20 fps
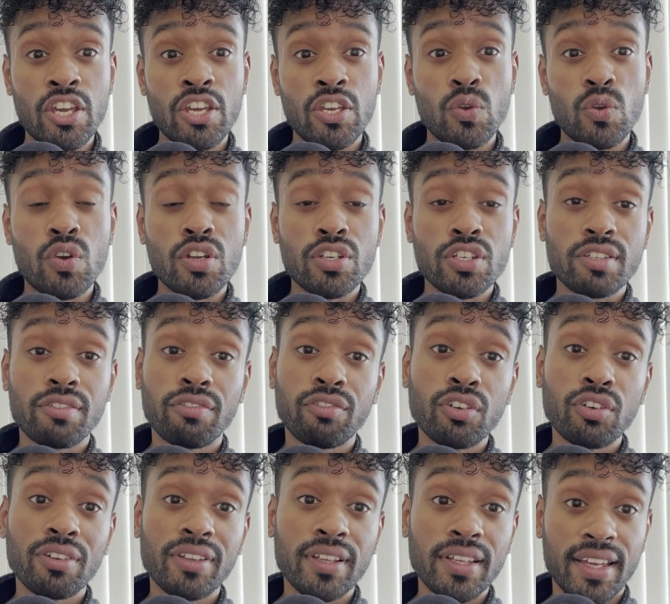you can just
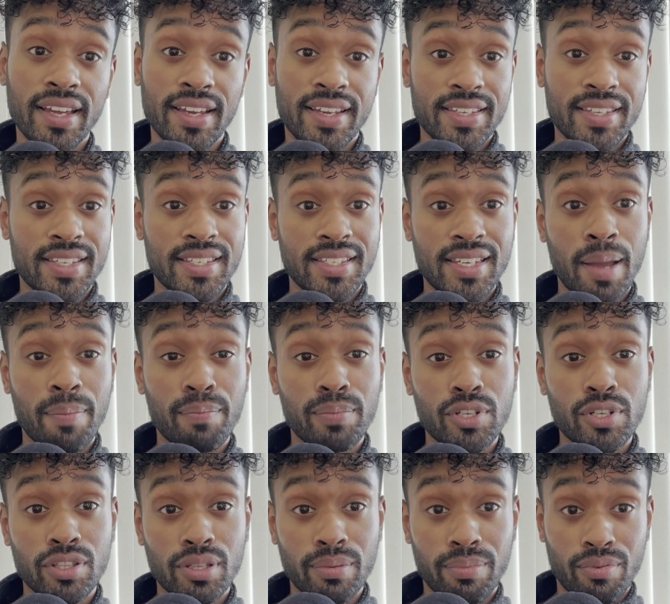fully
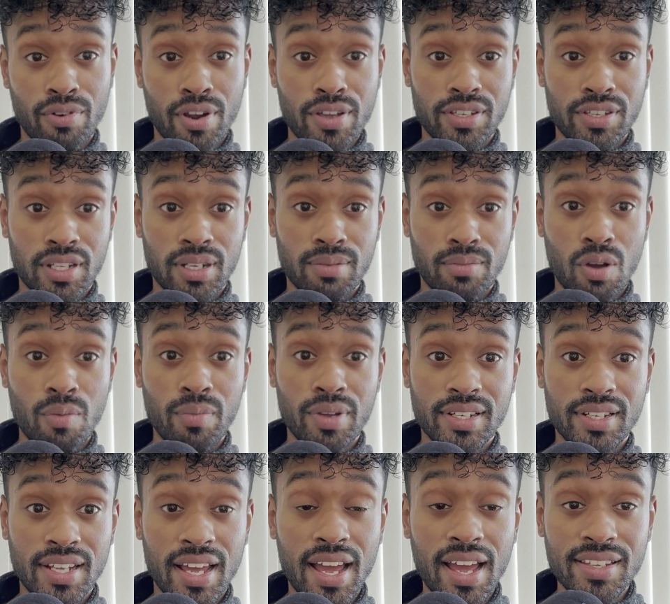accept the present
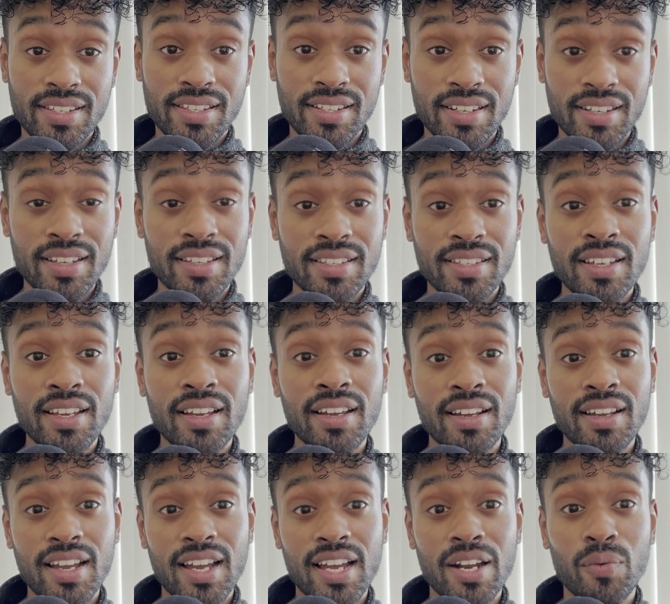moment as it is.
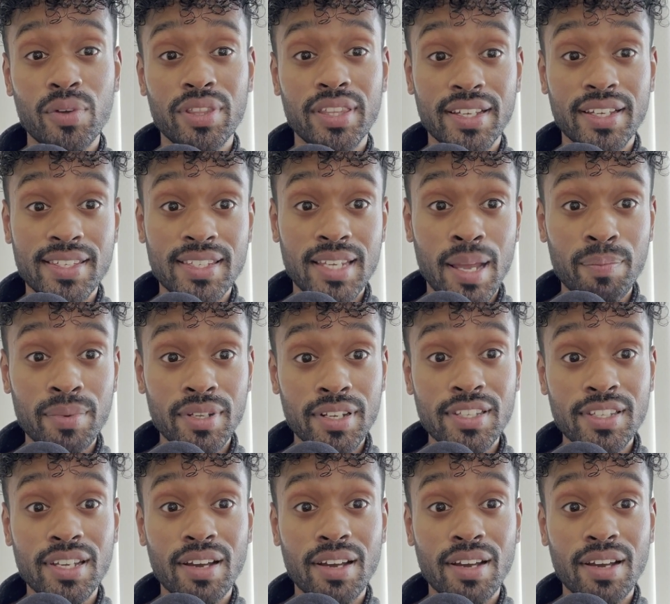And with acceptance